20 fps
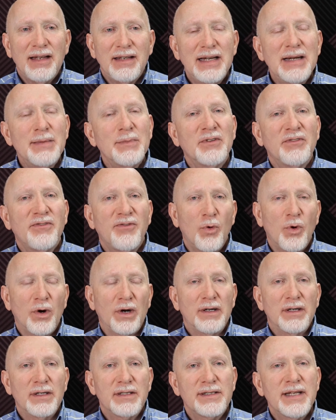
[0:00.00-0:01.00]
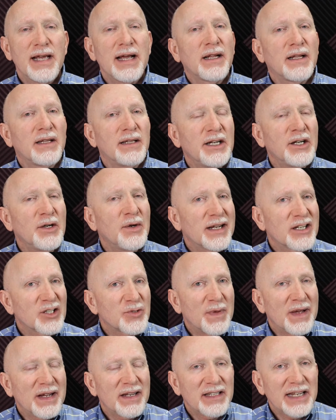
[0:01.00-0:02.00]
Number 4, set clear
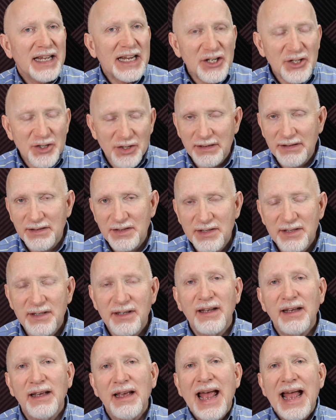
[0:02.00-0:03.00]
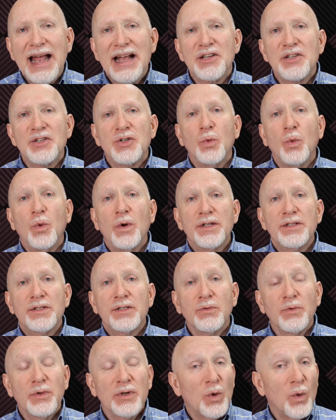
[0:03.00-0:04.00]
expectations as to
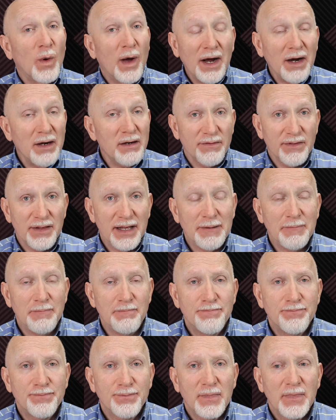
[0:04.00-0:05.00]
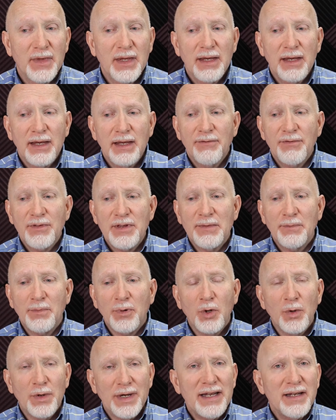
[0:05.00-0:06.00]
what's required of them. If the
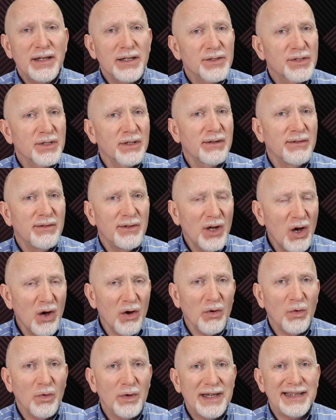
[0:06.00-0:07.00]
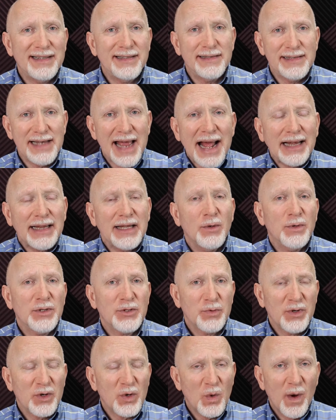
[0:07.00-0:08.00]
employee doesn't know exactly
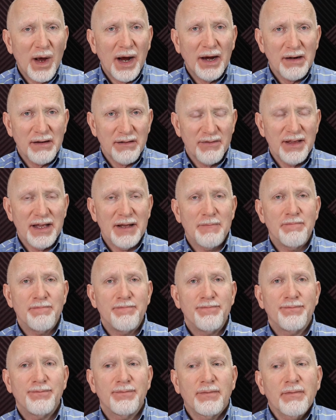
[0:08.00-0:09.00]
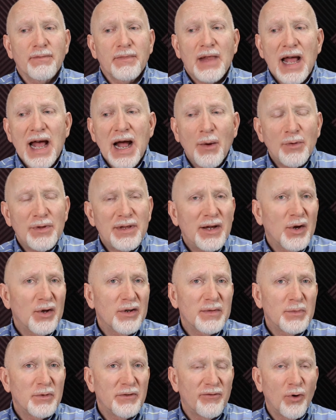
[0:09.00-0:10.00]
what's required of them, how are they
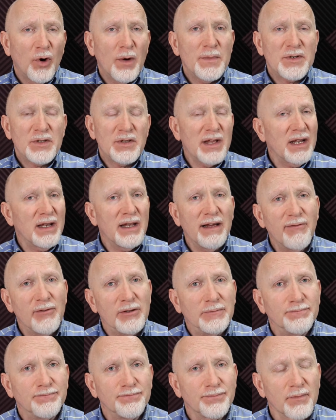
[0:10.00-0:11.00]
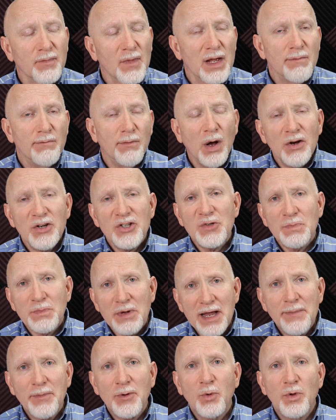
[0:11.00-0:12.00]
going to perform to that level? Most
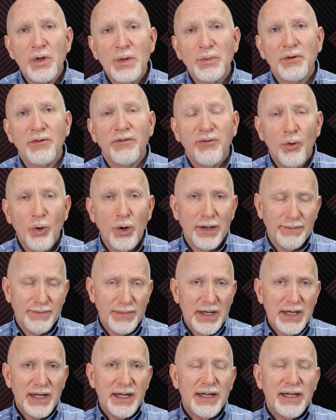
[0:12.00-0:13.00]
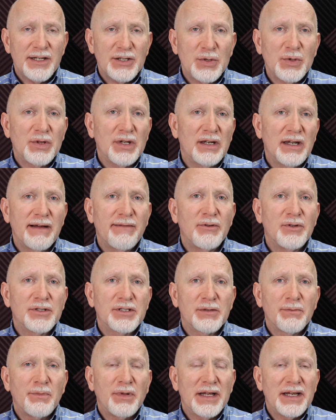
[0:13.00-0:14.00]
people will perform to the
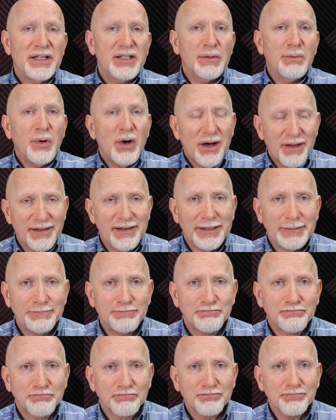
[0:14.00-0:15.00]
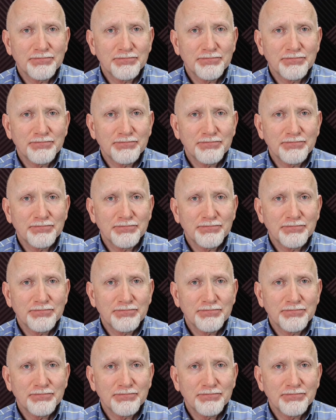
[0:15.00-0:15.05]
levels that placed upon them,